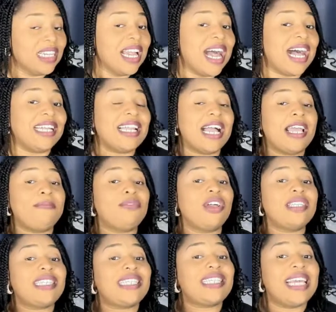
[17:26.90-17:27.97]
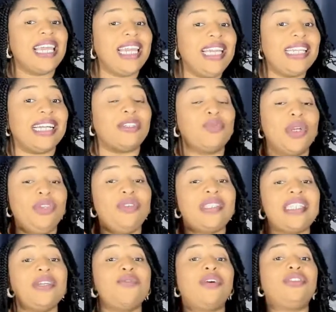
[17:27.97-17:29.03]
And I am not saying that when you
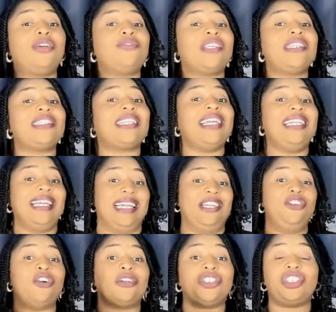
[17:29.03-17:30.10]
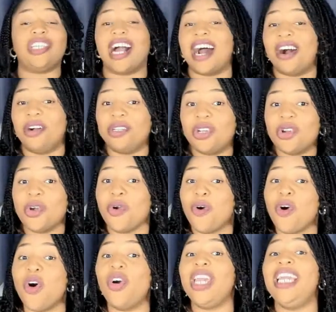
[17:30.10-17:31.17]
see one of those things in your child
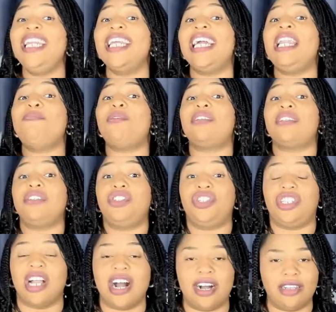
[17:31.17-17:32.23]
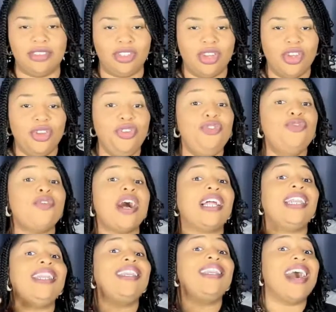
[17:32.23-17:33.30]
or in anybody's child, you are
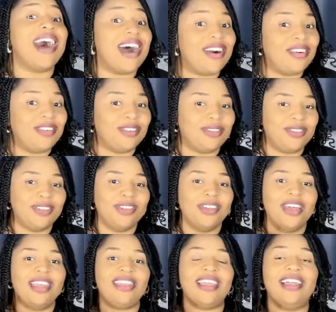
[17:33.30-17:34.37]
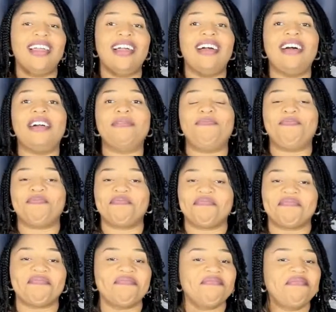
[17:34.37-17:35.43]
now the
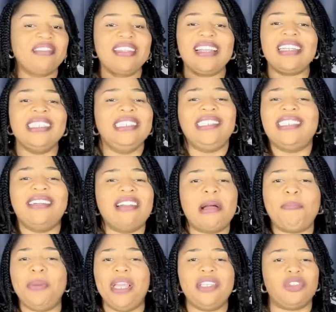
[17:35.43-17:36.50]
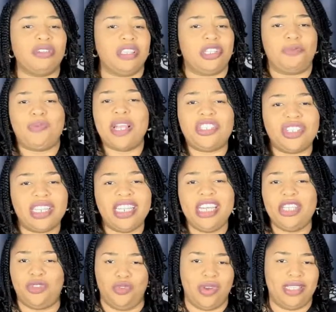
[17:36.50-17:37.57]
therapist or the
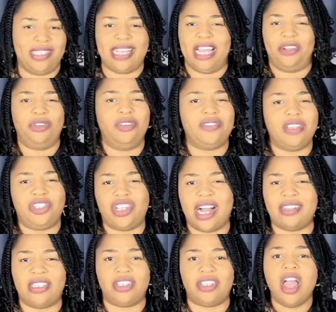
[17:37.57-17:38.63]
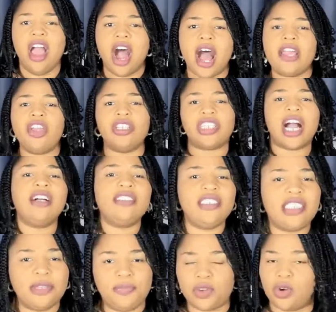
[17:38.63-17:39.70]
specialist who has diagnosed the child and said, your child is
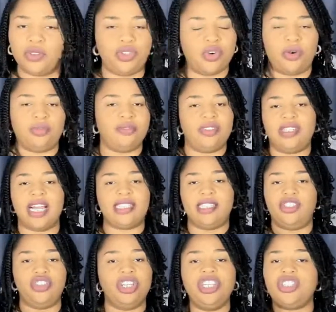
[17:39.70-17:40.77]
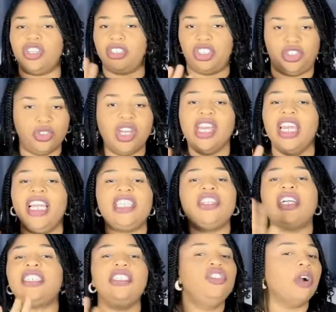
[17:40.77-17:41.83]
difficult. No, that is not, it's not you. It's
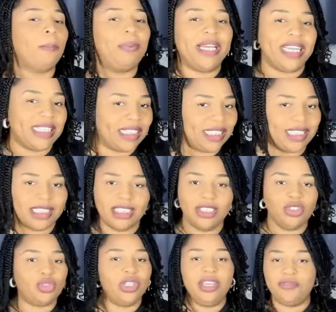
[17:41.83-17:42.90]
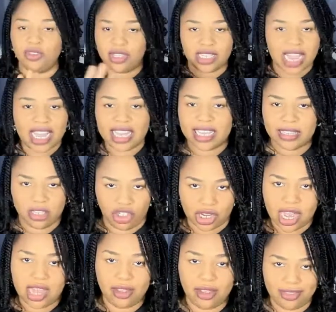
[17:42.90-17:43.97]
not in your place to even target a
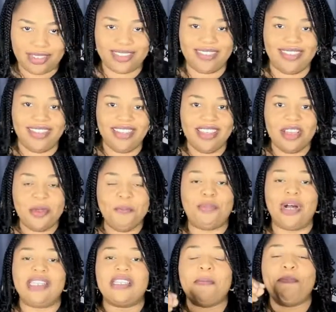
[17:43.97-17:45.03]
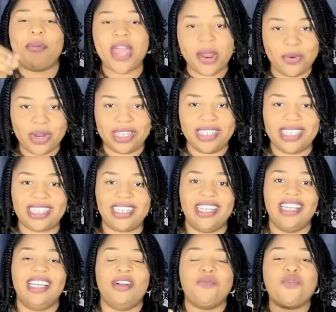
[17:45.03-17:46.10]
child. But as a parent,
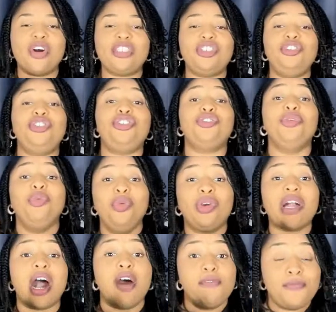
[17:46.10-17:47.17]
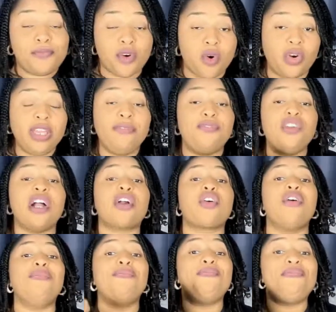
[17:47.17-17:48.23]
what you should look out for, if you are
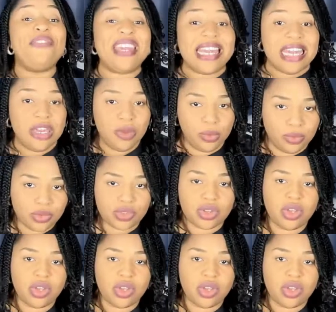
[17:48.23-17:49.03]
confused,